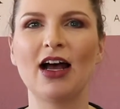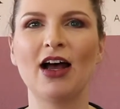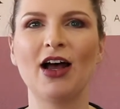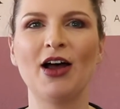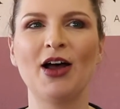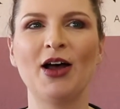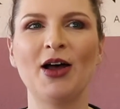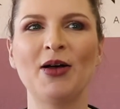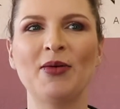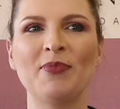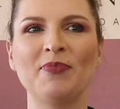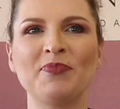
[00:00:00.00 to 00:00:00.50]

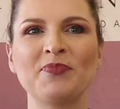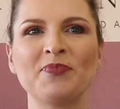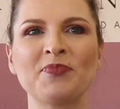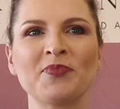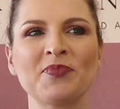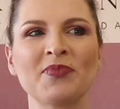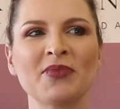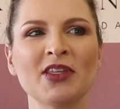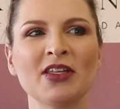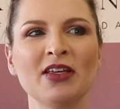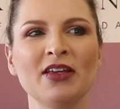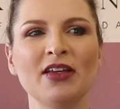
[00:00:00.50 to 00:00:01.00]

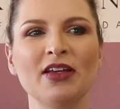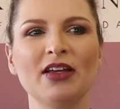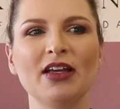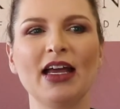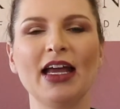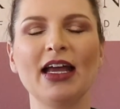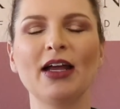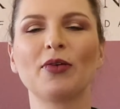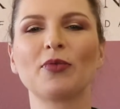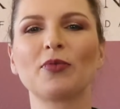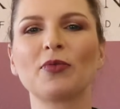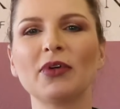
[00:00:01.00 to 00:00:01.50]

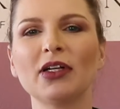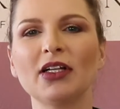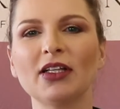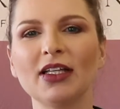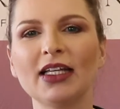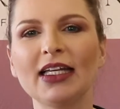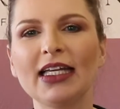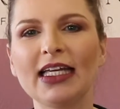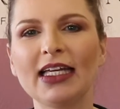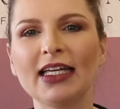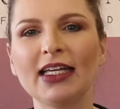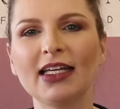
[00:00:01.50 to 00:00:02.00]
It
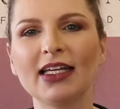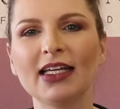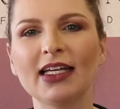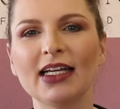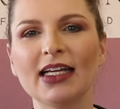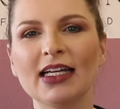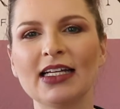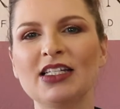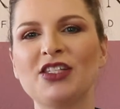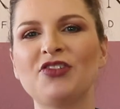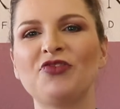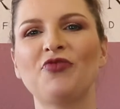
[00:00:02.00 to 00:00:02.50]
really
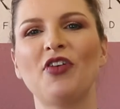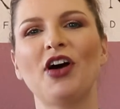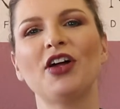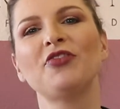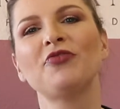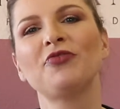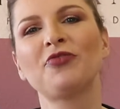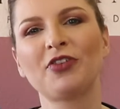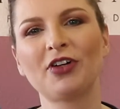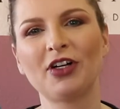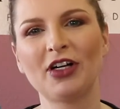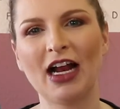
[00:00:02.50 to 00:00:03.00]
is fun
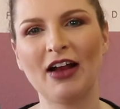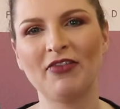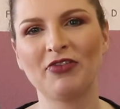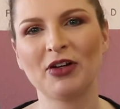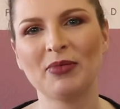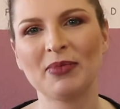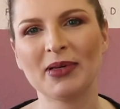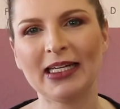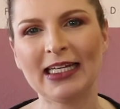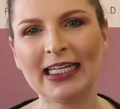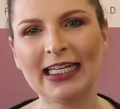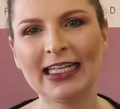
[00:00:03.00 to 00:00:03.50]
for
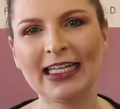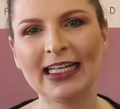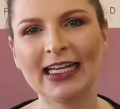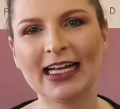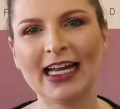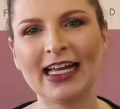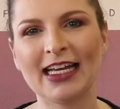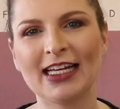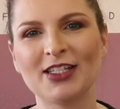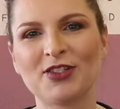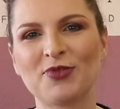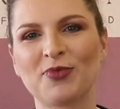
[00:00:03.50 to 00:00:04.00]
everybody,
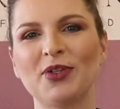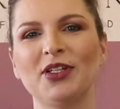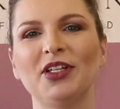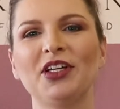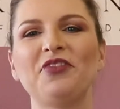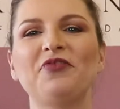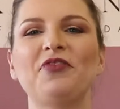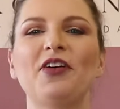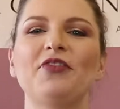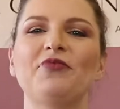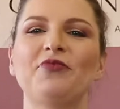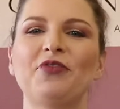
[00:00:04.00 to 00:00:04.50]
and it's really
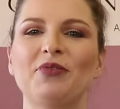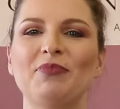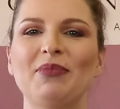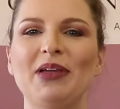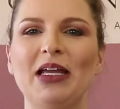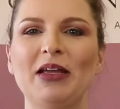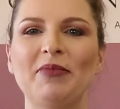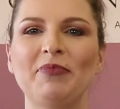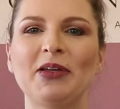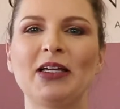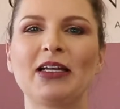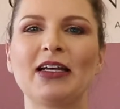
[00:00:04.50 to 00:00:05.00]
fun for
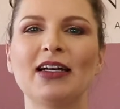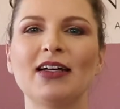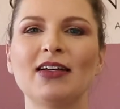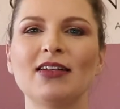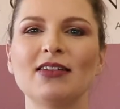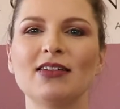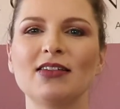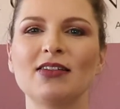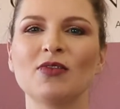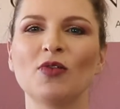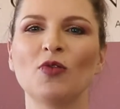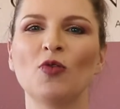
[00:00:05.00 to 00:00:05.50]
me,
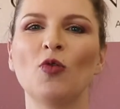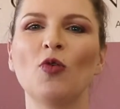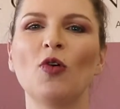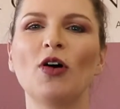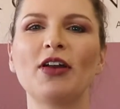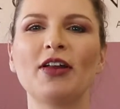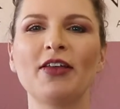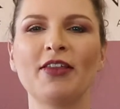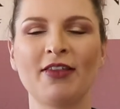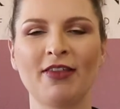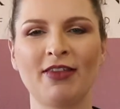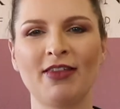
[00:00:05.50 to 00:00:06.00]
because one
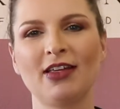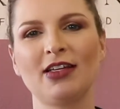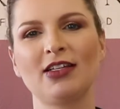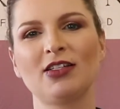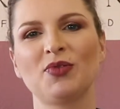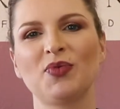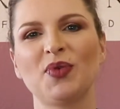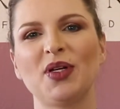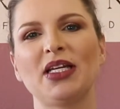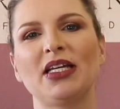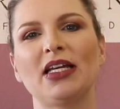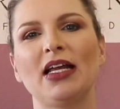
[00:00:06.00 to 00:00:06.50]
of the things
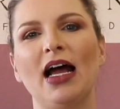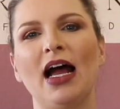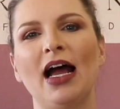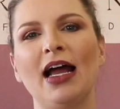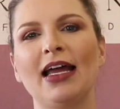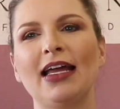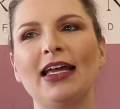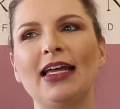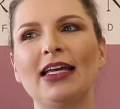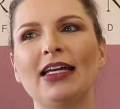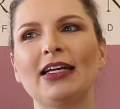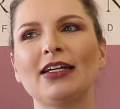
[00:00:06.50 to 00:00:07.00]
when
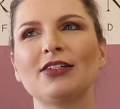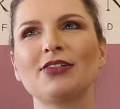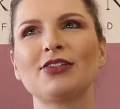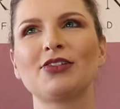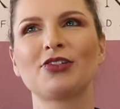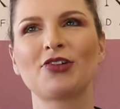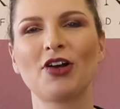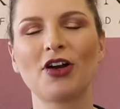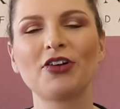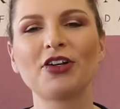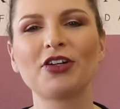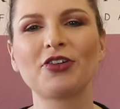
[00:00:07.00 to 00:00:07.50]
I
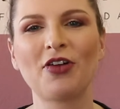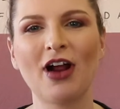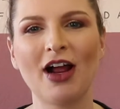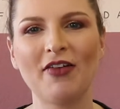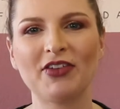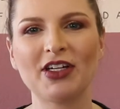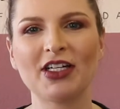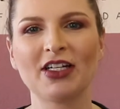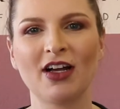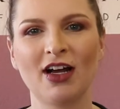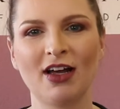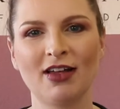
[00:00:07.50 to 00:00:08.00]
started
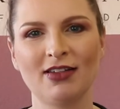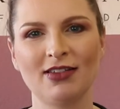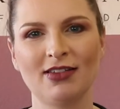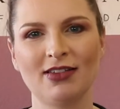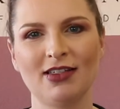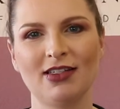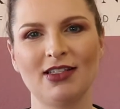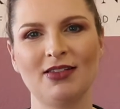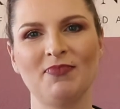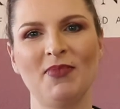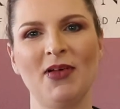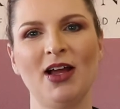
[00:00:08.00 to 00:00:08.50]
Crafting
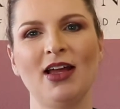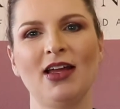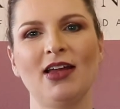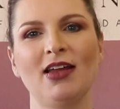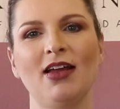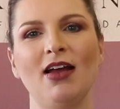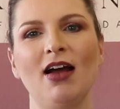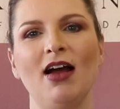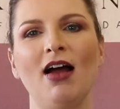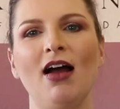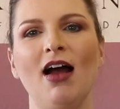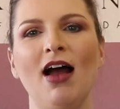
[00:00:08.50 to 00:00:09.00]
Goddesses,
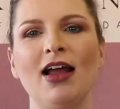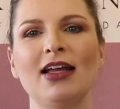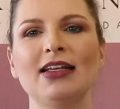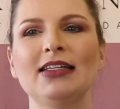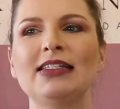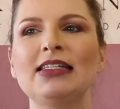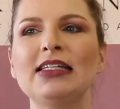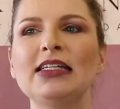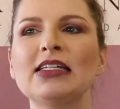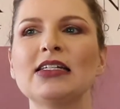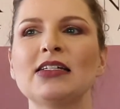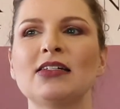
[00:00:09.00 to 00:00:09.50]
my
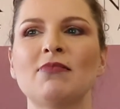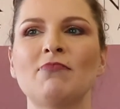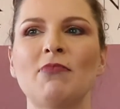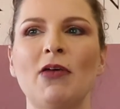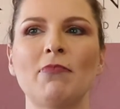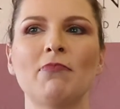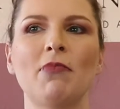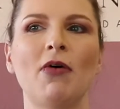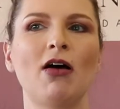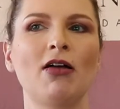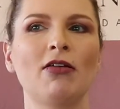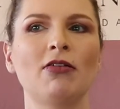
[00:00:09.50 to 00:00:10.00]
idea, my
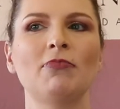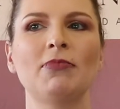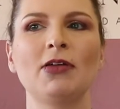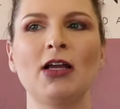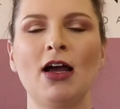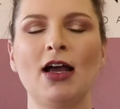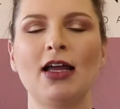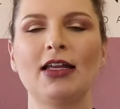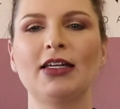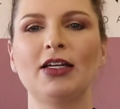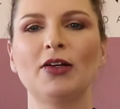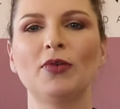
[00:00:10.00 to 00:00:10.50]
motto
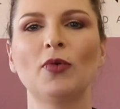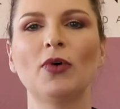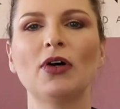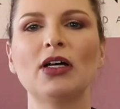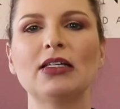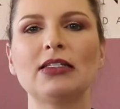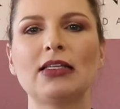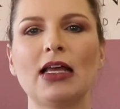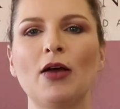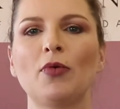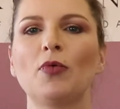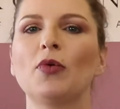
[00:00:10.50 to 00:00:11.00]
behind it
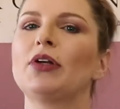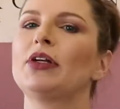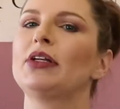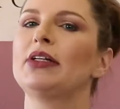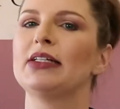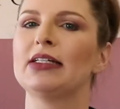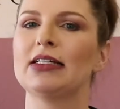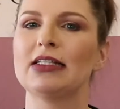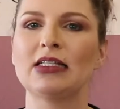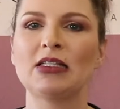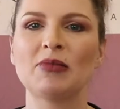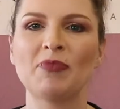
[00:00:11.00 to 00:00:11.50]
was I wanted
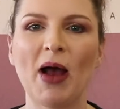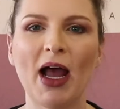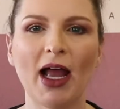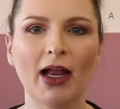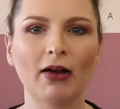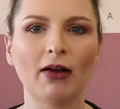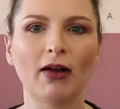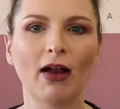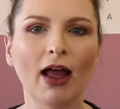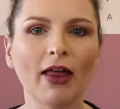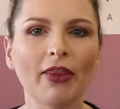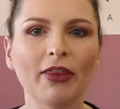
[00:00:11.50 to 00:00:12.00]
to
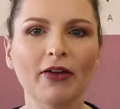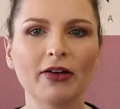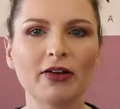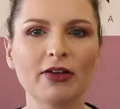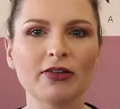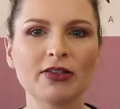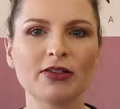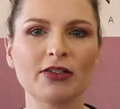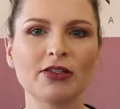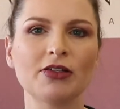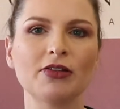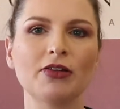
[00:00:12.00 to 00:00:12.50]
inspire
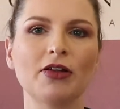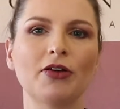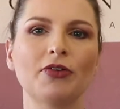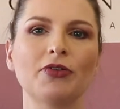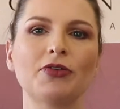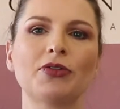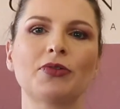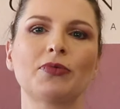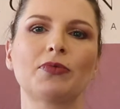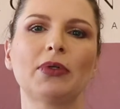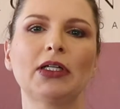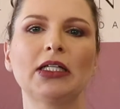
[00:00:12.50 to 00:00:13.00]
others, you know,
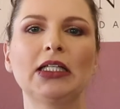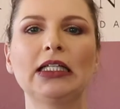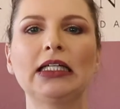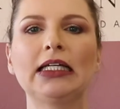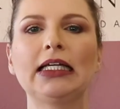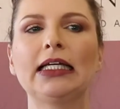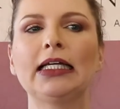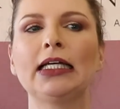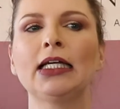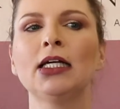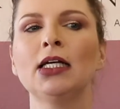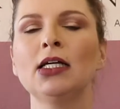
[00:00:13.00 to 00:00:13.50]
to
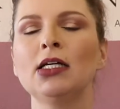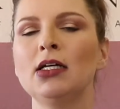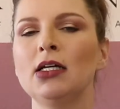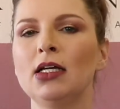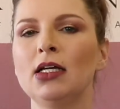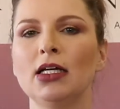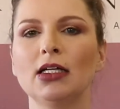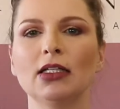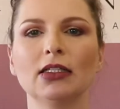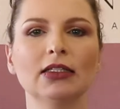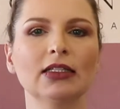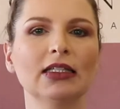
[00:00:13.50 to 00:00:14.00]
really
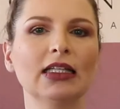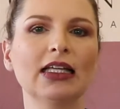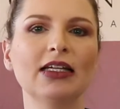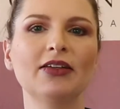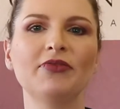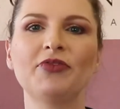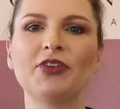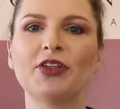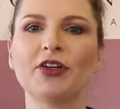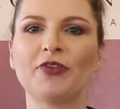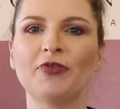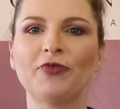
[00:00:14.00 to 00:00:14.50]

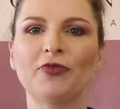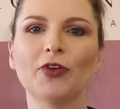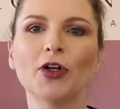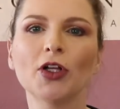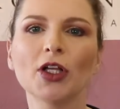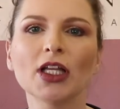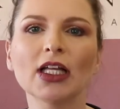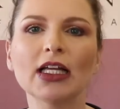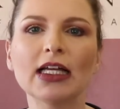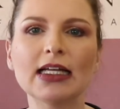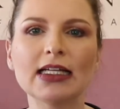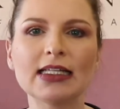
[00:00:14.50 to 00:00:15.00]
live their
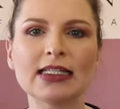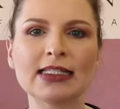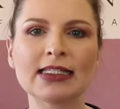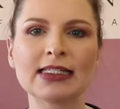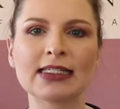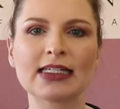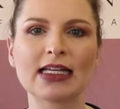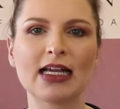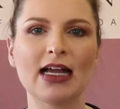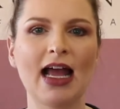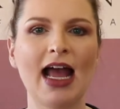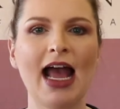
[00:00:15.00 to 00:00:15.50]

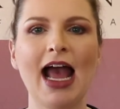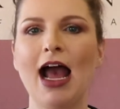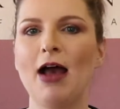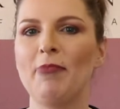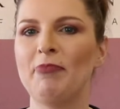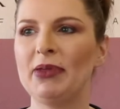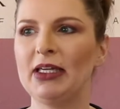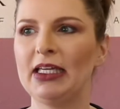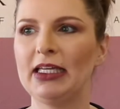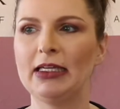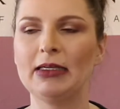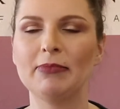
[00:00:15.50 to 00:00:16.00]
fullest,
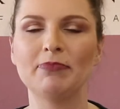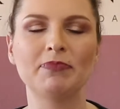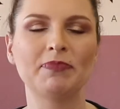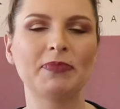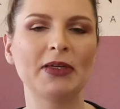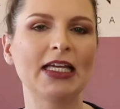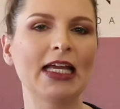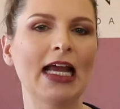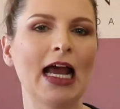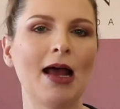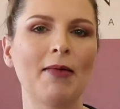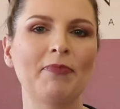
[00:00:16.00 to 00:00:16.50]

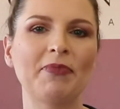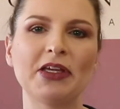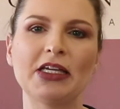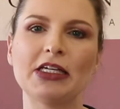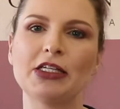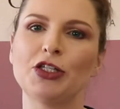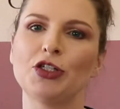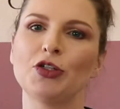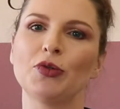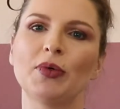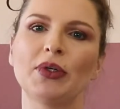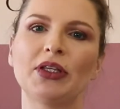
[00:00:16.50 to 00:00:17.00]
be happy,
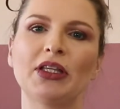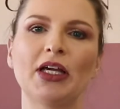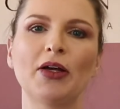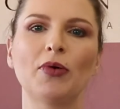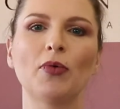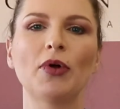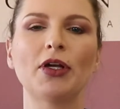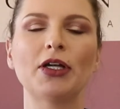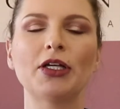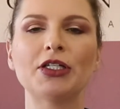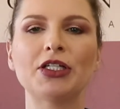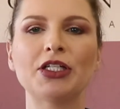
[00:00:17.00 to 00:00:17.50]
do what they
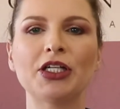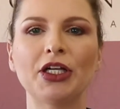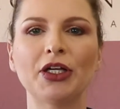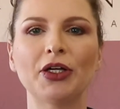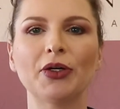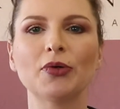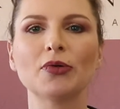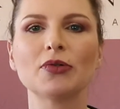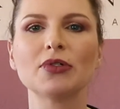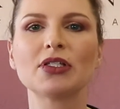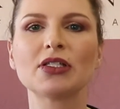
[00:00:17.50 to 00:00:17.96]
want to do.